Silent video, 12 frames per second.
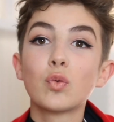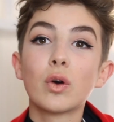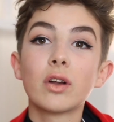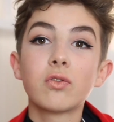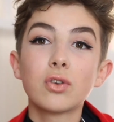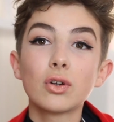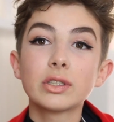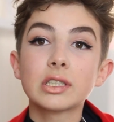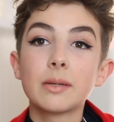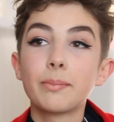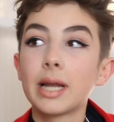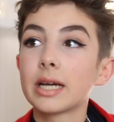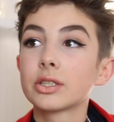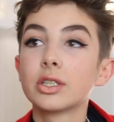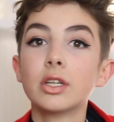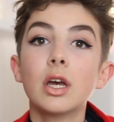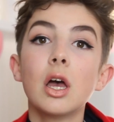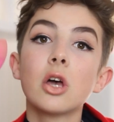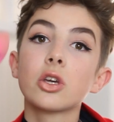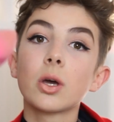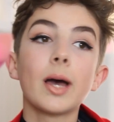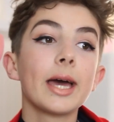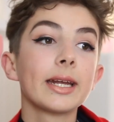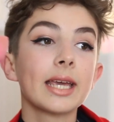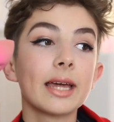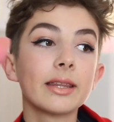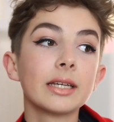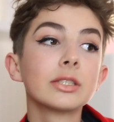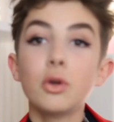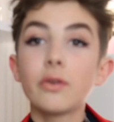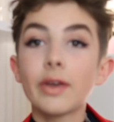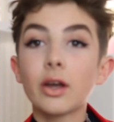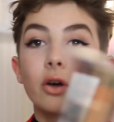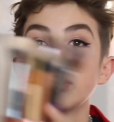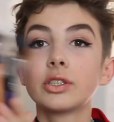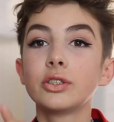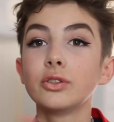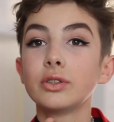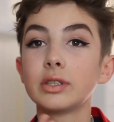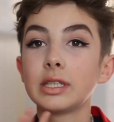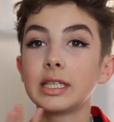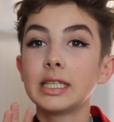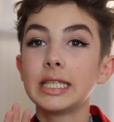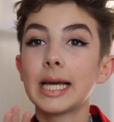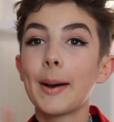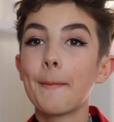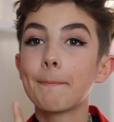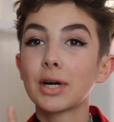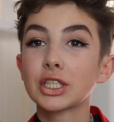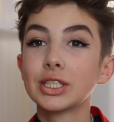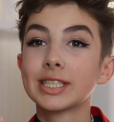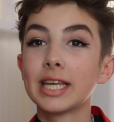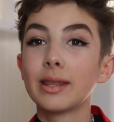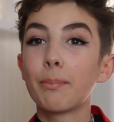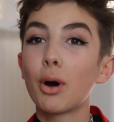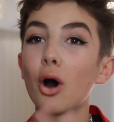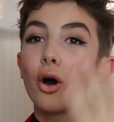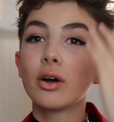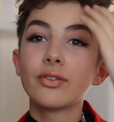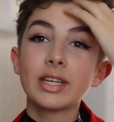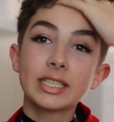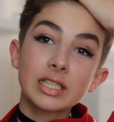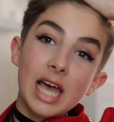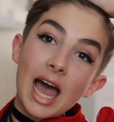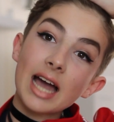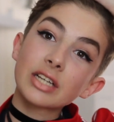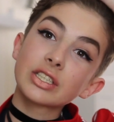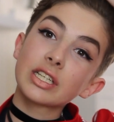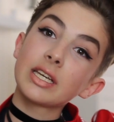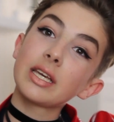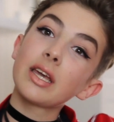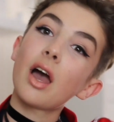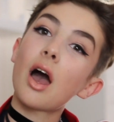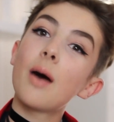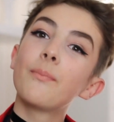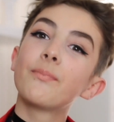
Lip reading: You want a flawless complexion, go ahead and get this. Moving on to the brushes in the pot, this actually